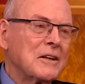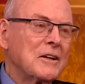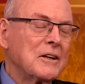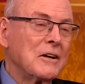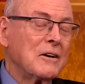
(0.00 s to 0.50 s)

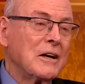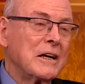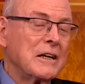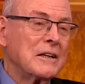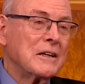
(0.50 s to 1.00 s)
know,
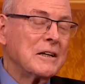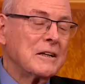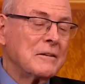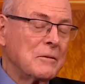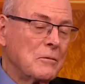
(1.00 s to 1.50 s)

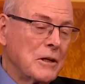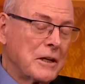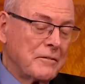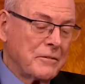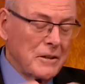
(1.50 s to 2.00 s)
I've been
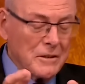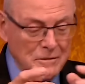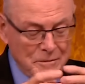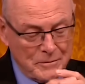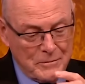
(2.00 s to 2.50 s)
working for
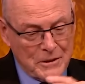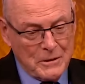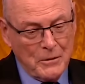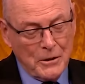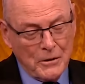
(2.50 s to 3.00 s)

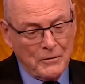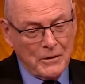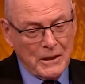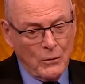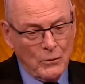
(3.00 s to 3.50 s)
Mr. Murdoch
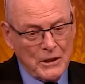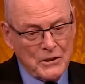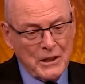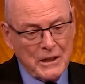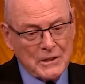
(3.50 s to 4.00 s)
for all these
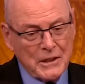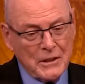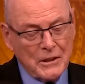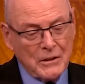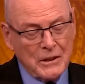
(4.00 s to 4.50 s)
years, and,
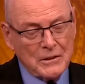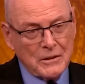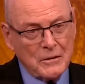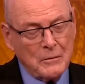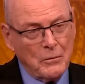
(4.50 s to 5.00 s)
you know, he's a
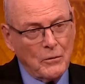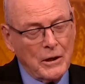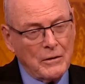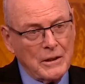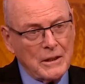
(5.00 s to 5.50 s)
good
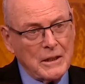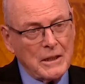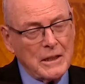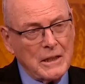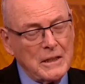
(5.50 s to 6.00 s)
employer,
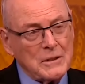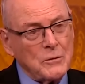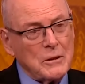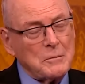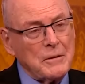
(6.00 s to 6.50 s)
and he's
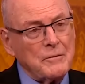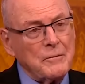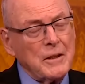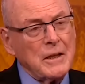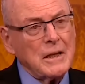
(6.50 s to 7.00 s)
always been
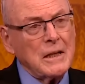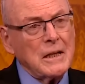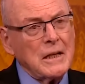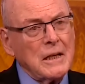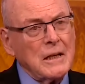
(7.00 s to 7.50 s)

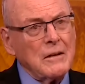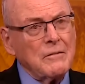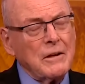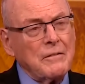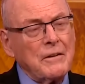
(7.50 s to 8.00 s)

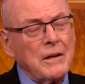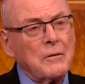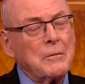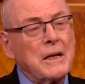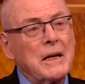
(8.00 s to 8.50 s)
very fair
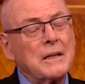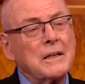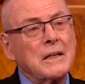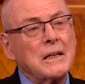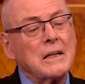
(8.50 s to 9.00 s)
with me.
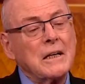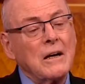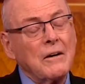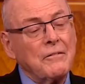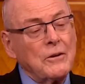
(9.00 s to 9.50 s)
And
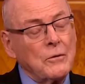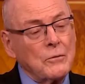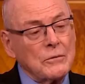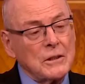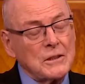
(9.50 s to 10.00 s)
I
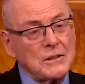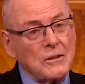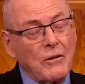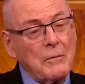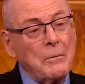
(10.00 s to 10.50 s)
feel this is a
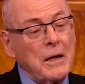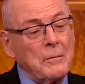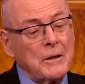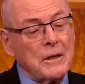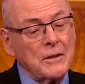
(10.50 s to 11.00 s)
great
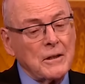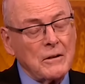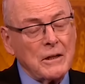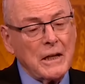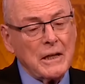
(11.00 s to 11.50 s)
paper, you
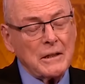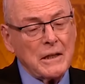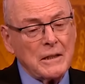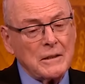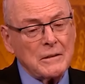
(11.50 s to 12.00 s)
know,
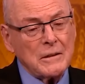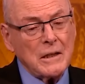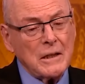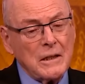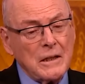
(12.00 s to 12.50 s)

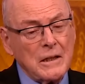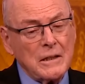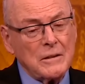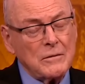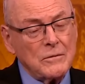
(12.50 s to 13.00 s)

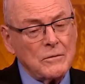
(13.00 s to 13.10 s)
and